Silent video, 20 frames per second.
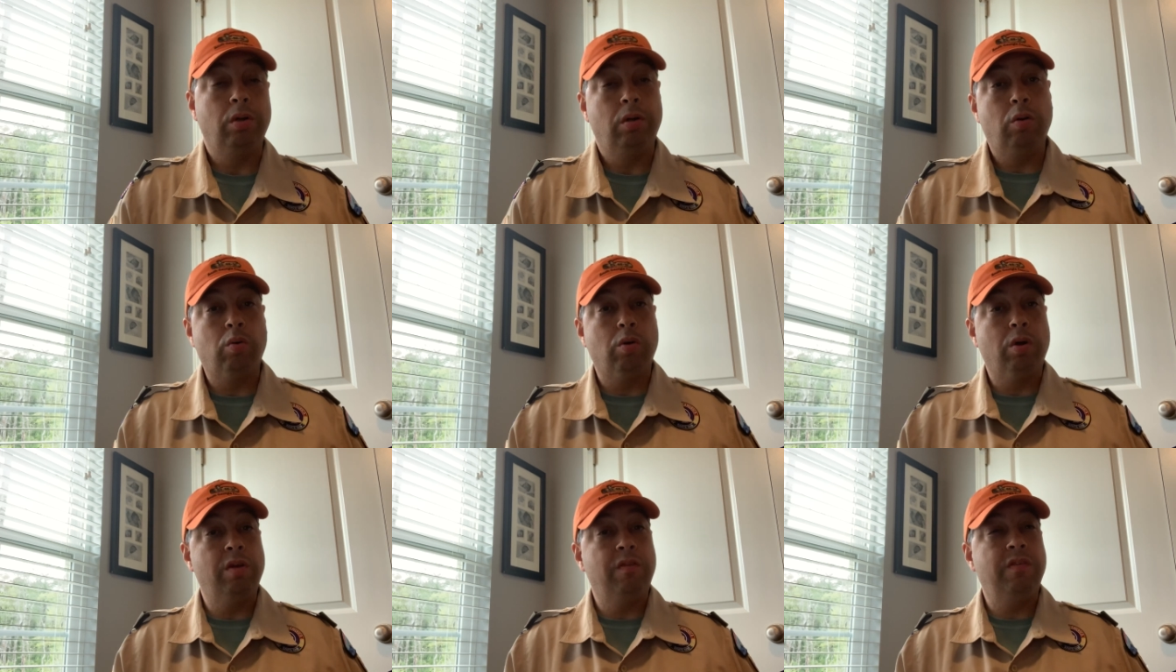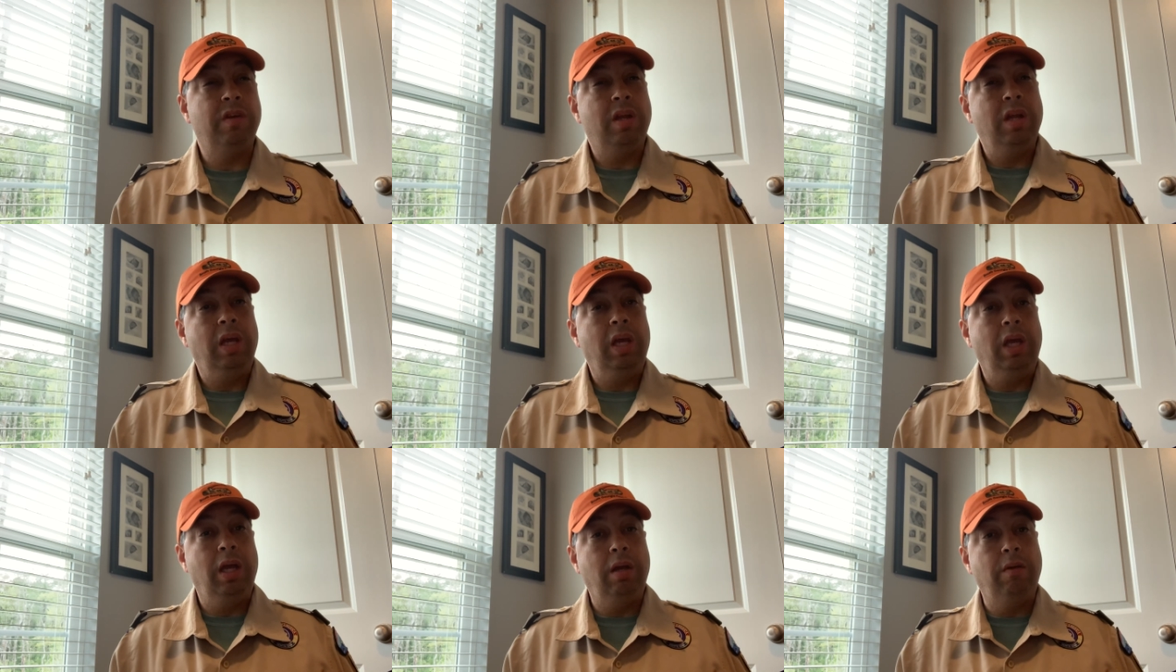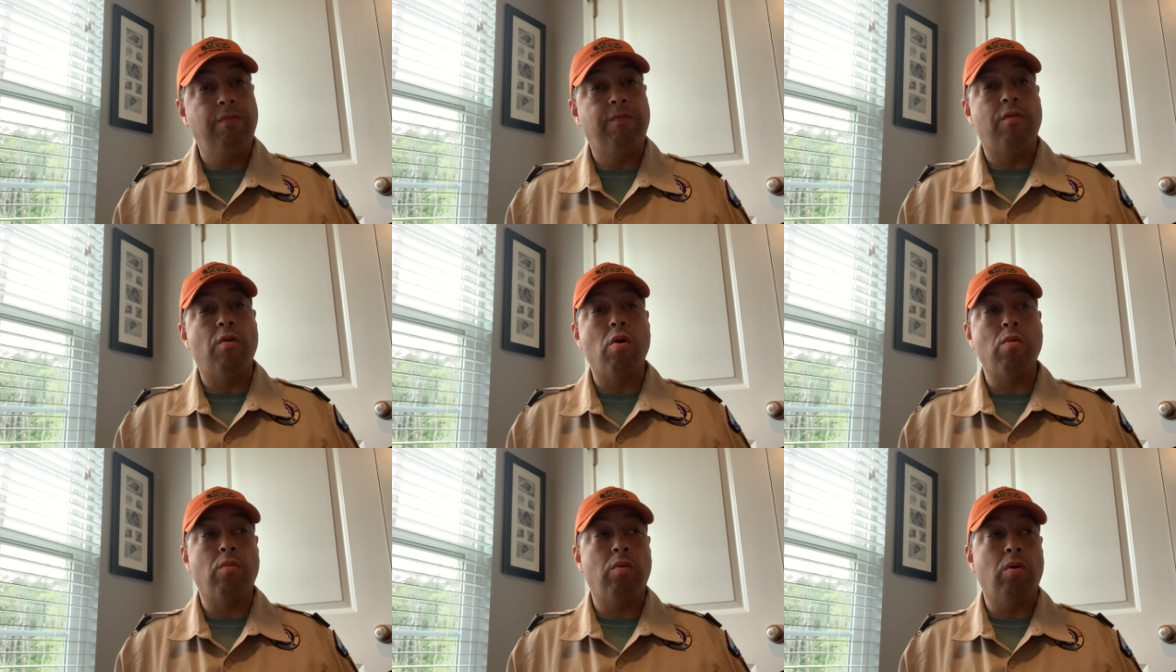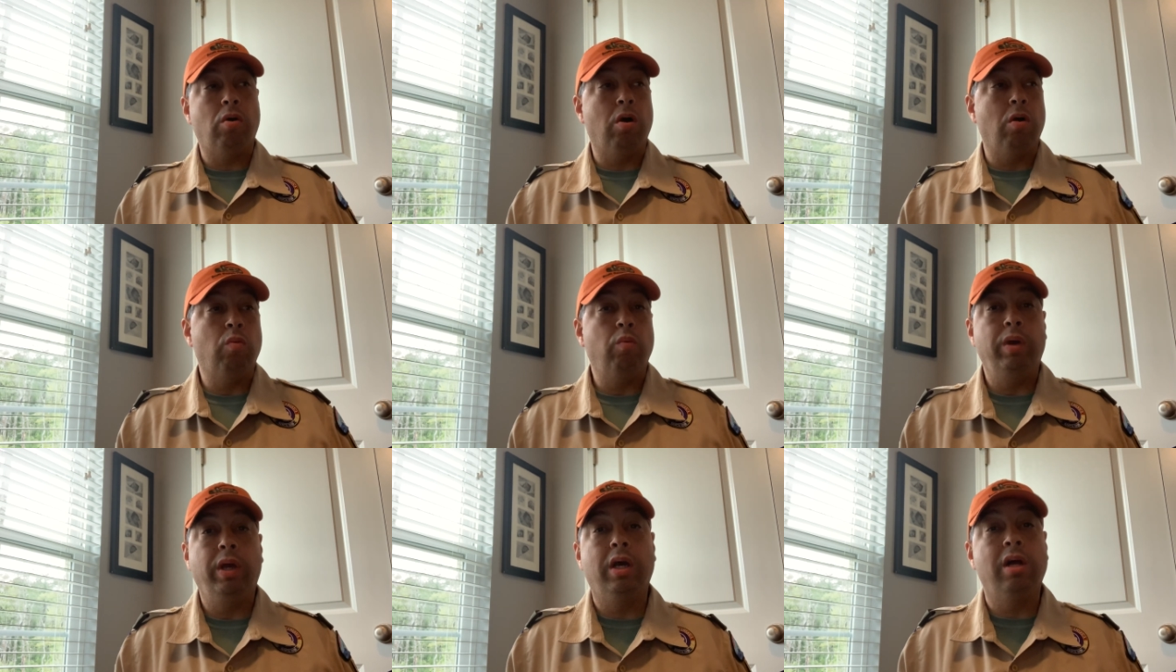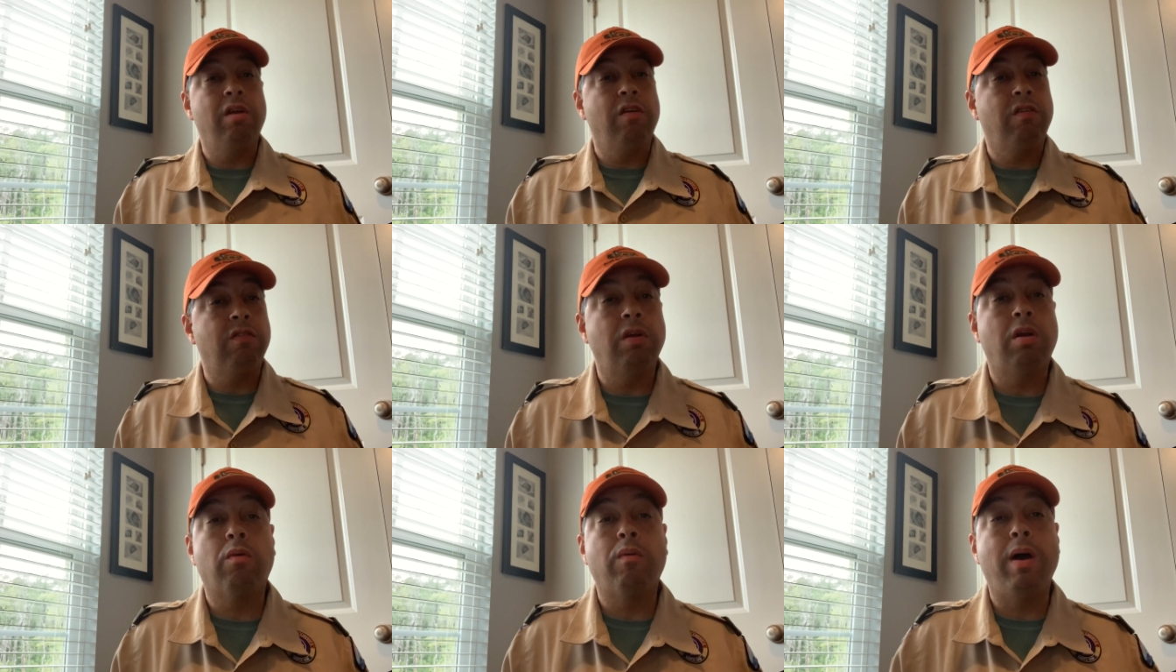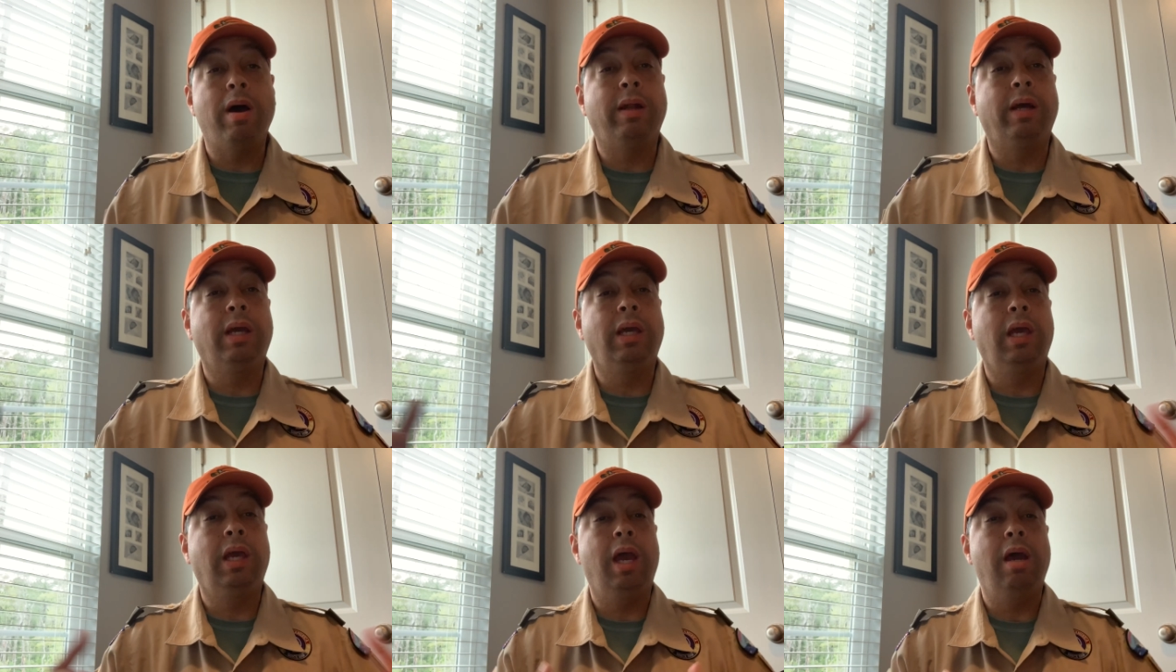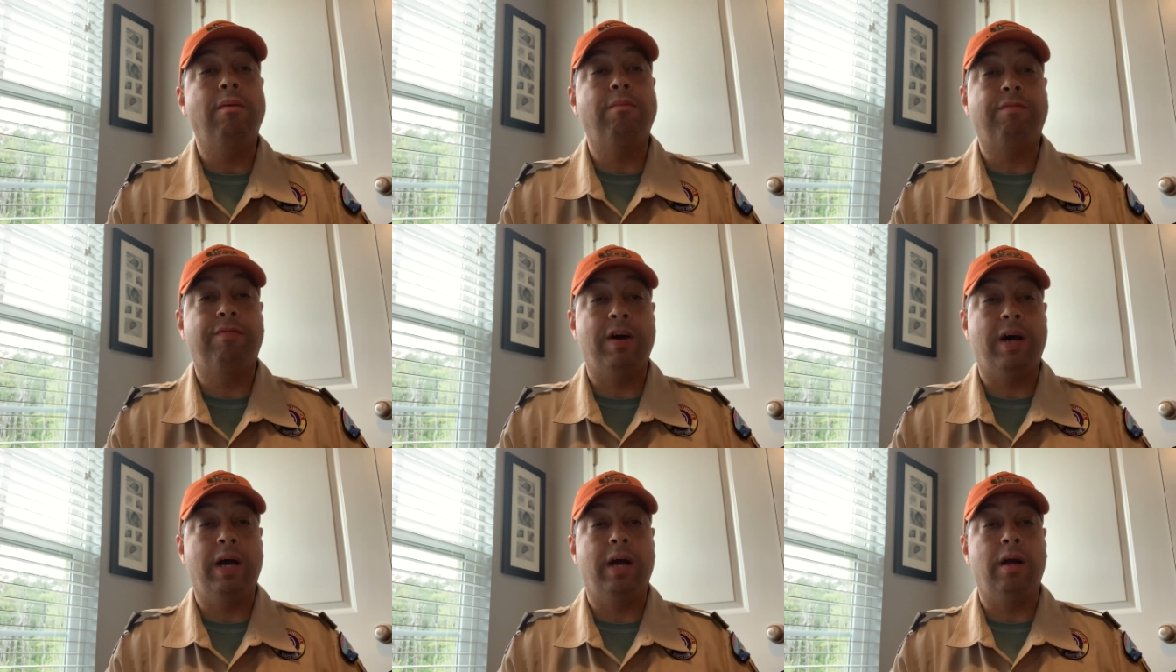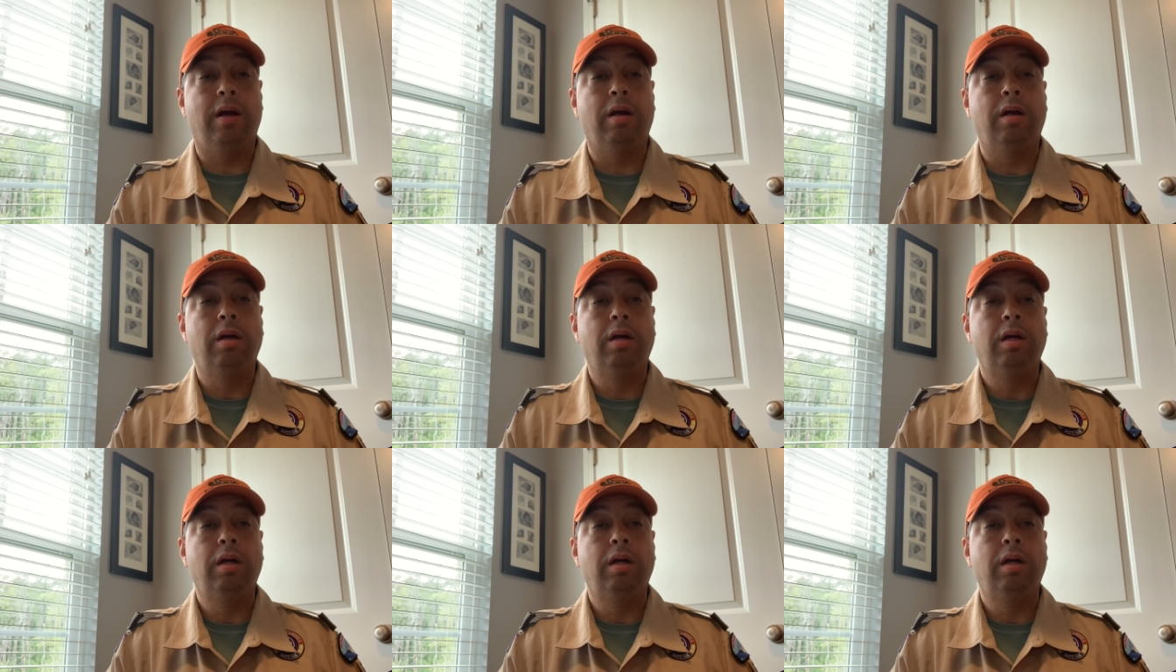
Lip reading: Or is it informal? Are we going to sit around a campfire,